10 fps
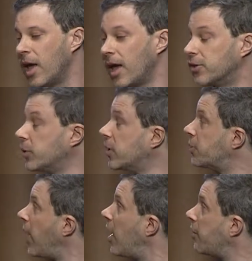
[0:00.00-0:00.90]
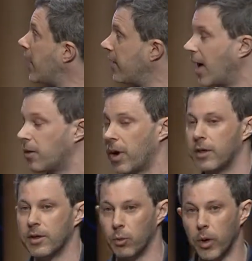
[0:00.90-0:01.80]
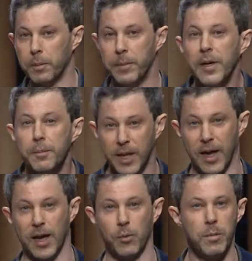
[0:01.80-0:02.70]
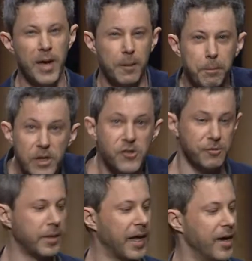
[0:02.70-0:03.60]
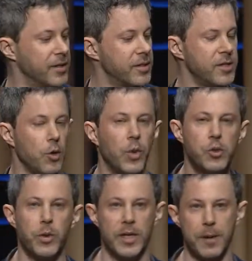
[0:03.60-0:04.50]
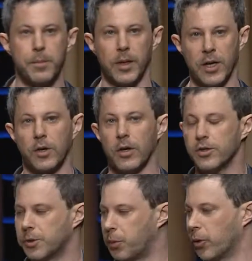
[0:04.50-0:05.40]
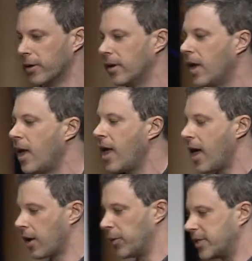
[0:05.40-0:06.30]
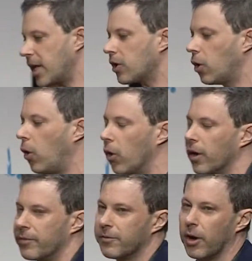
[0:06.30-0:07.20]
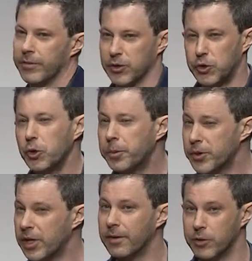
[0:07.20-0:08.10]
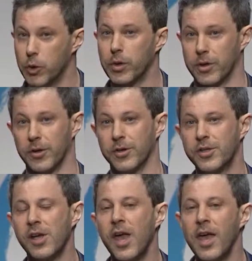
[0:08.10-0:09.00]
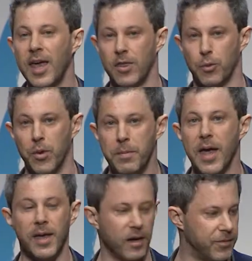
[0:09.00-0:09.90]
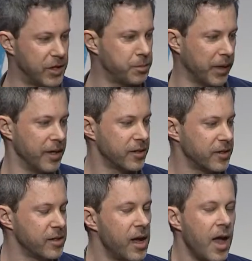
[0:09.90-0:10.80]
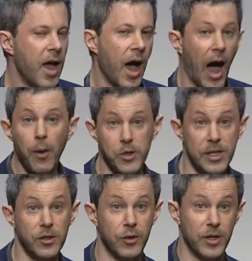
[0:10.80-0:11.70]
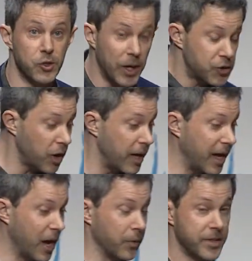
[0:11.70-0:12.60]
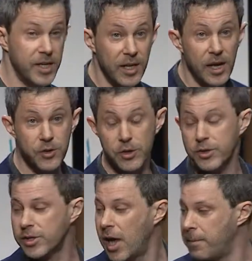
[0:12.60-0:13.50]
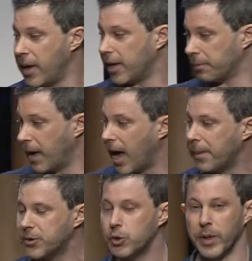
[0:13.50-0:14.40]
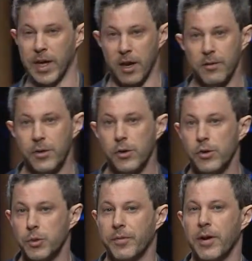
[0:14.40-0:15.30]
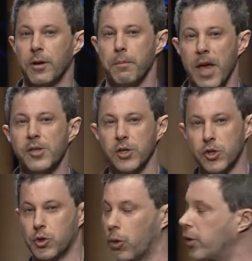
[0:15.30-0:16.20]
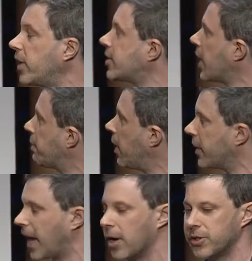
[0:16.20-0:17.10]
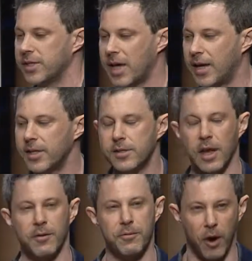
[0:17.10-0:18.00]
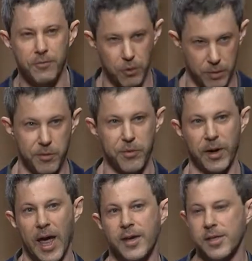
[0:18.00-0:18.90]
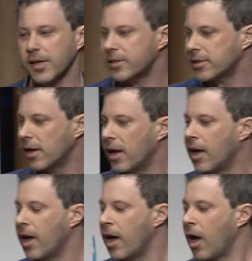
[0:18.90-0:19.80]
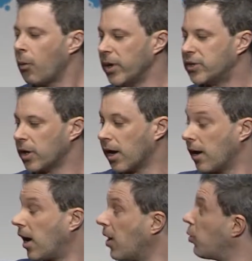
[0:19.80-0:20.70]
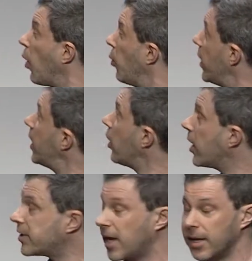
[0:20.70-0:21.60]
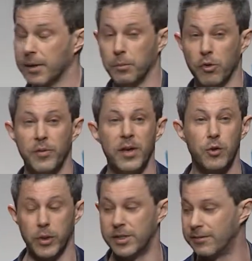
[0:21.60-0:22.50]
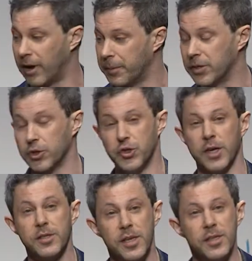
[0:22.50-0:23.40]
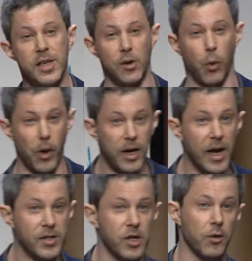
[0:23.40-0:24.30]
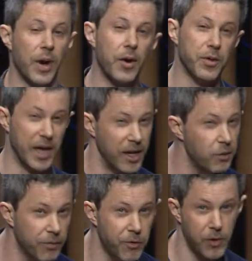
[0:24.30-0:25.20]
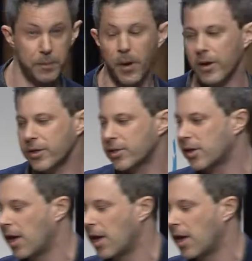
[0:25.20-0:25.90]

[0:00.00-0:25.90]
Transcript: And so inspired by that, rather than one big plan, we made a bunch of plans to see which would get political support. And we set a goal of involving 2% of Newarkers in the remaking of this place. I was ignorant, so I started hanging out with teenagers, making maps, doing interviews. We found amazing stories like public housing tenants that had fought for riverfront access. We saw a really long-standing movement towards environmental justice and organizing around getting riverfront parks.